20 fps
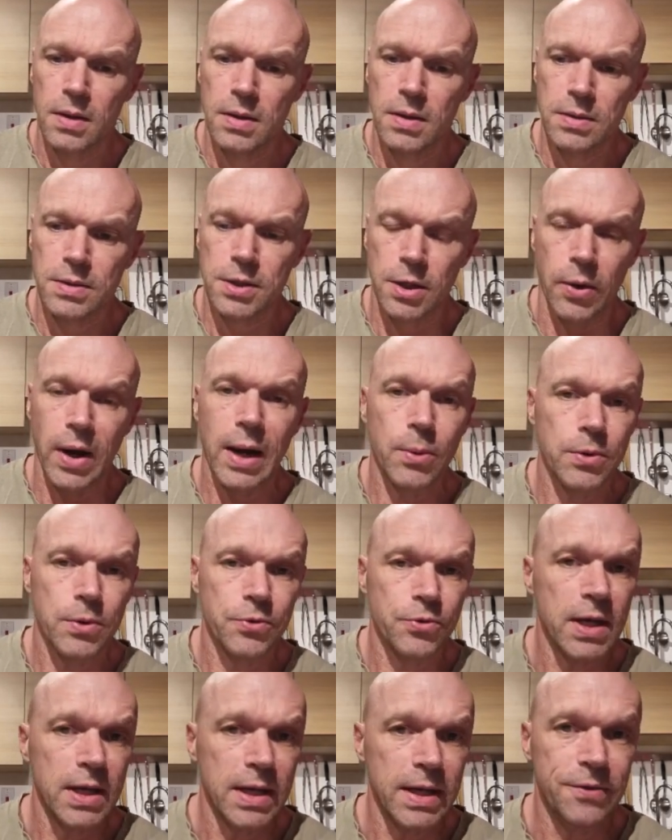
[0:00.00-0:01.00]
So I
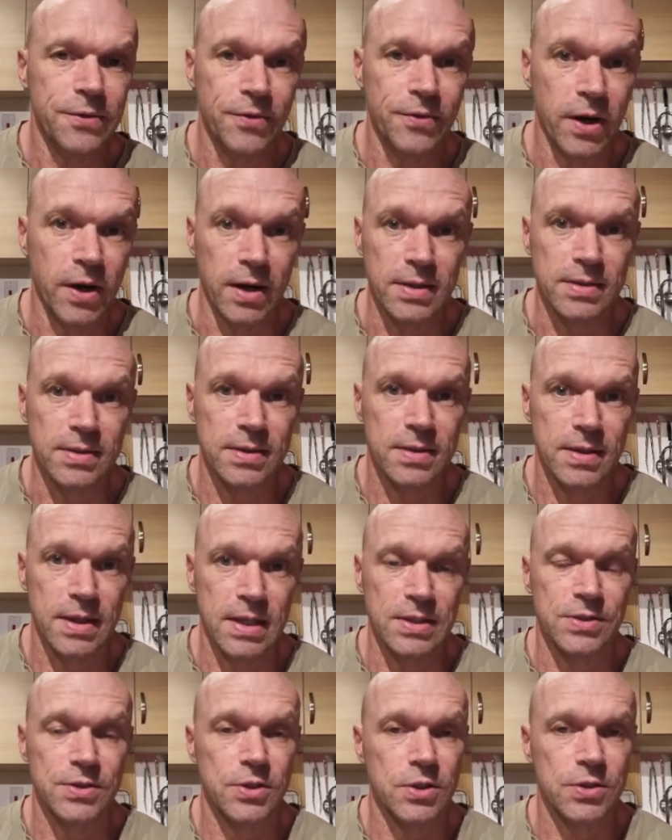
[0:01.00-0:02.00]
would really advise
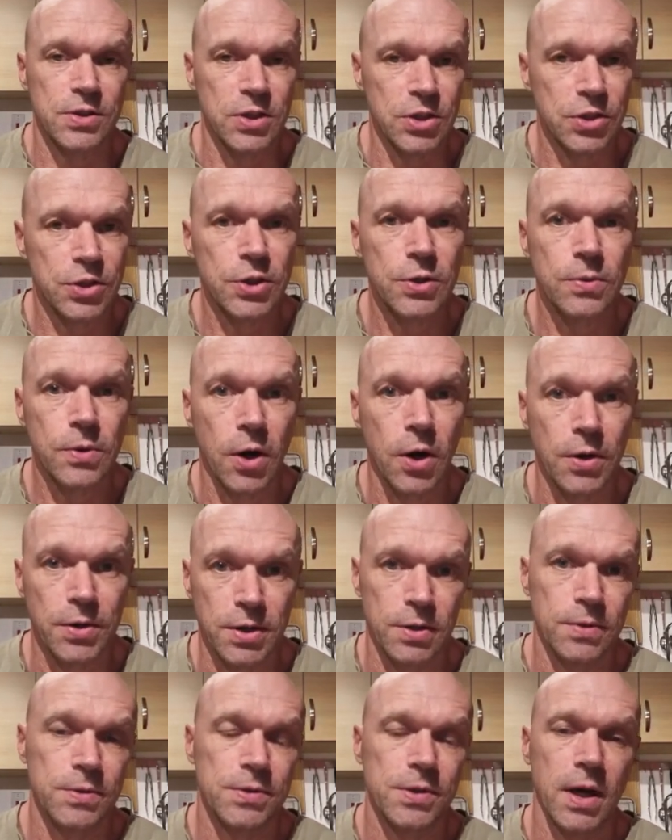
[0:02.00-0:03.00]
is just do
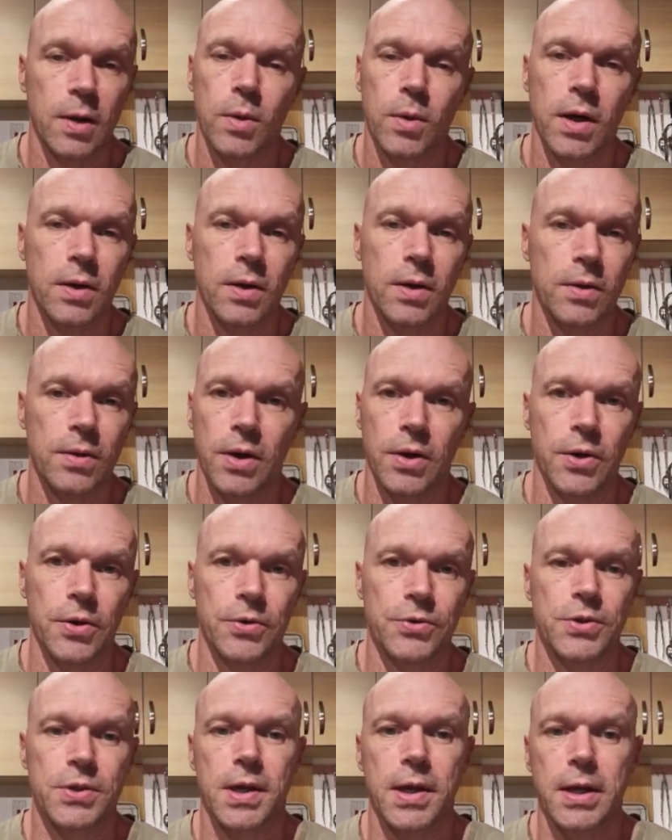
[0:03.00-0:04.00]
not use that wild
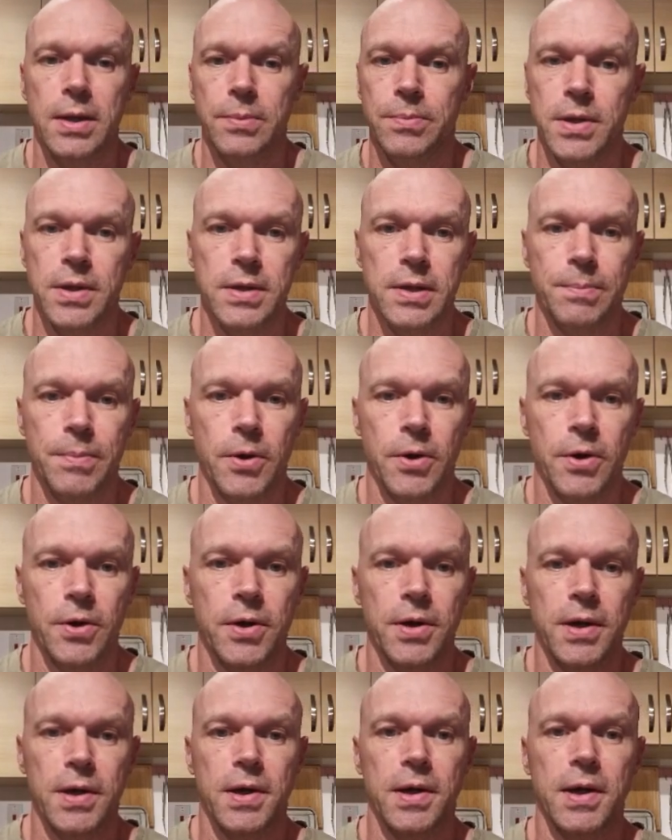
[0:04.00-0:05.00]
card. Just keep it in your
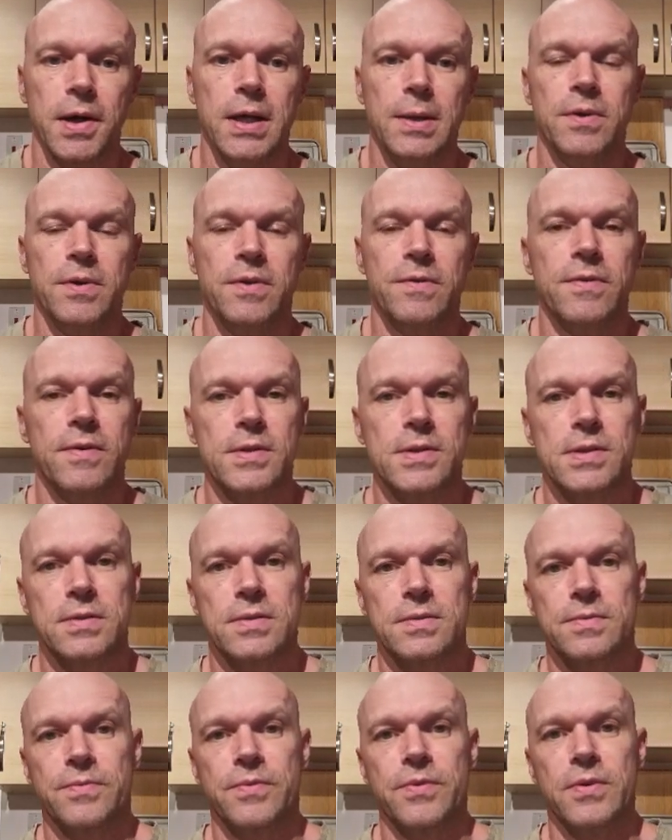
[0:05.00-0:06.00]
pocket. Keep it for
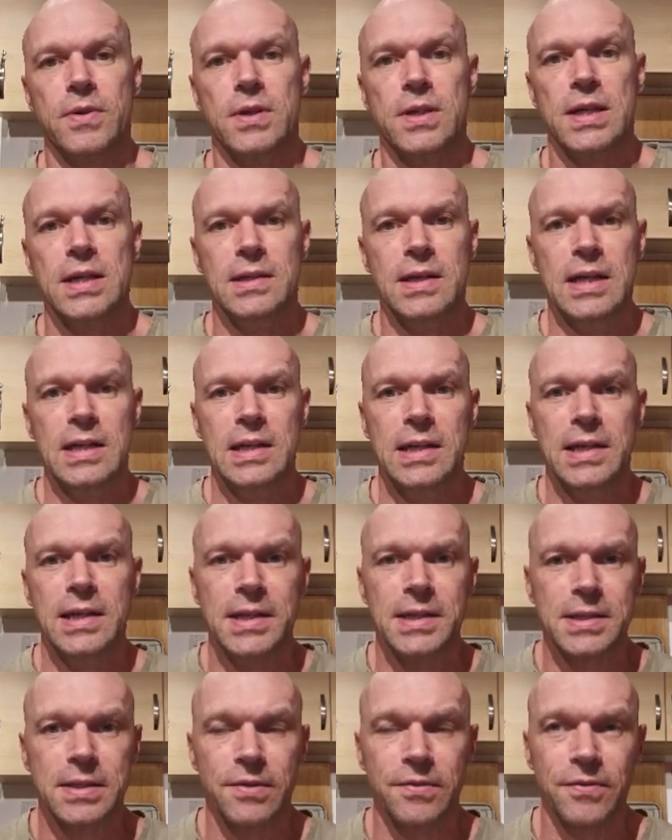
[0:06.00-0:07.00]
at
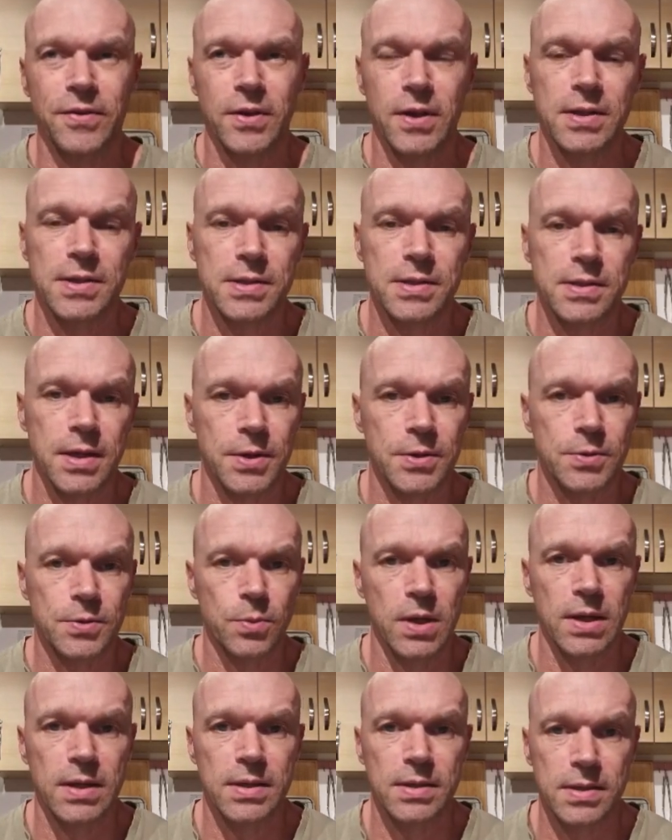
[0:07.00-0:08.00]
least the first 6
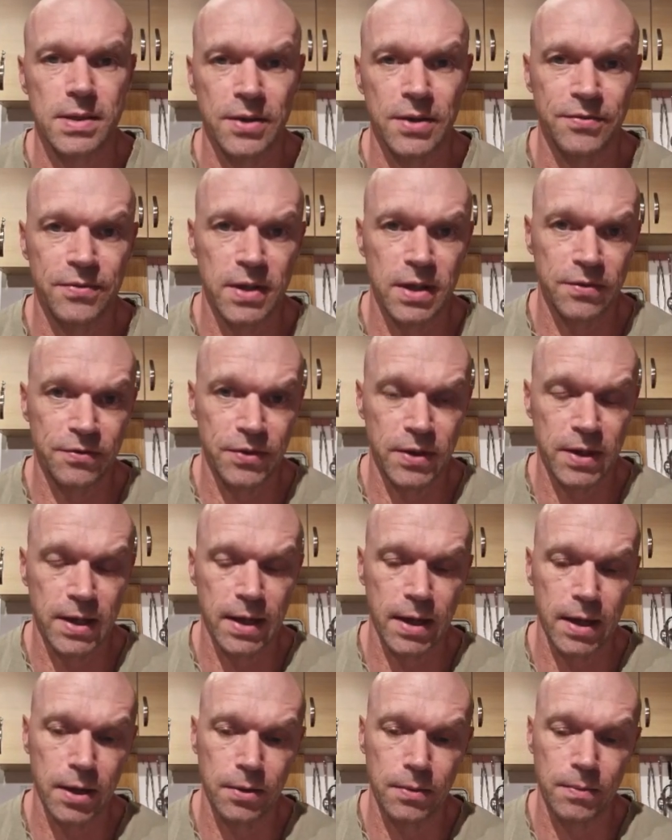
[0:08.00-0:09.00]
weeks if you
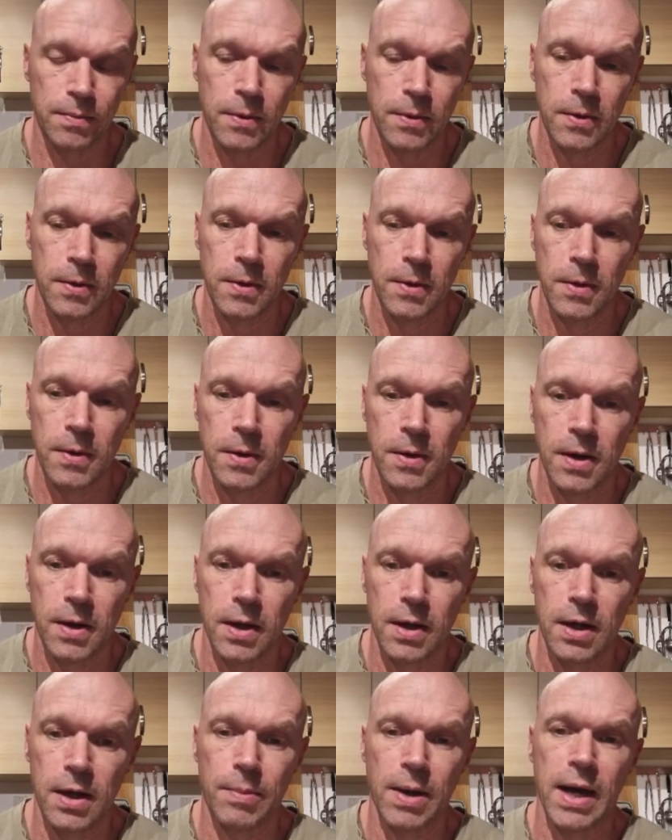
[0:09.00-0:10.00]
can.
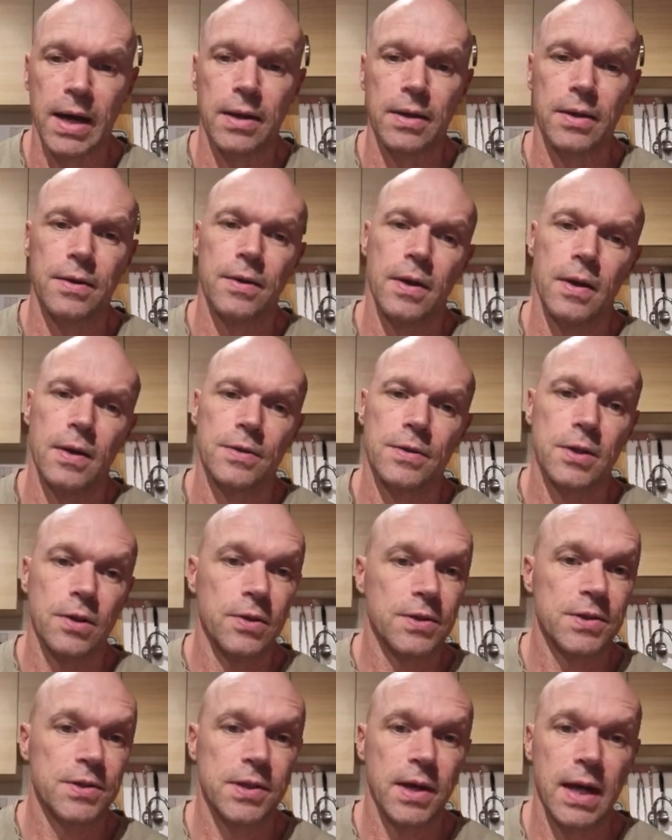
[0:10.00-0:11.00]
And
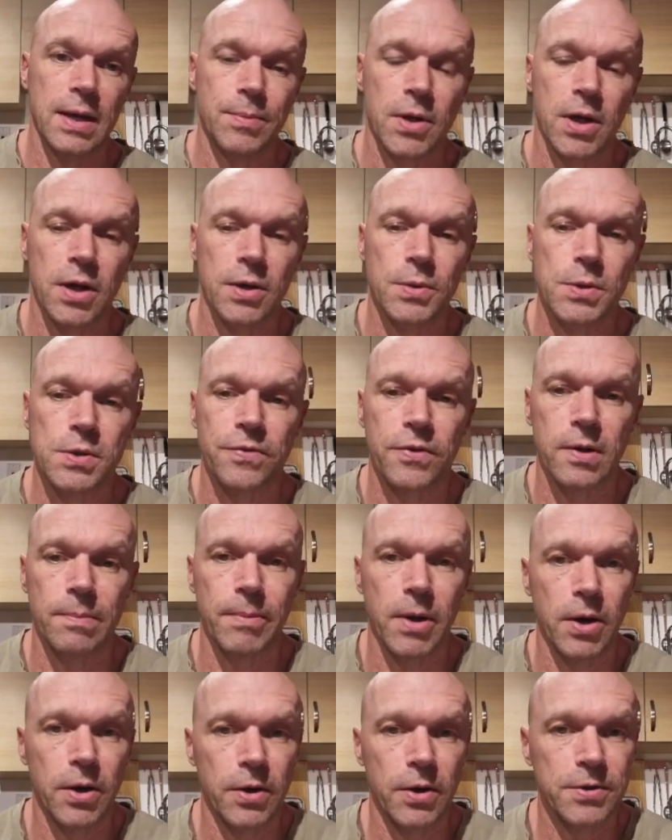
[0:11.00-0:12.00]
so the same goes for
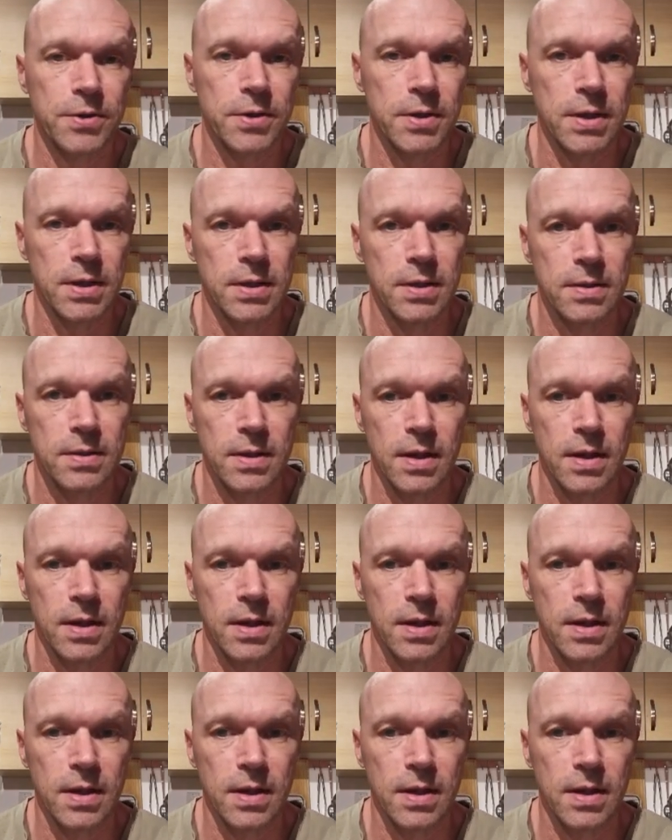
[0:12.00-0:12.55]
Amati.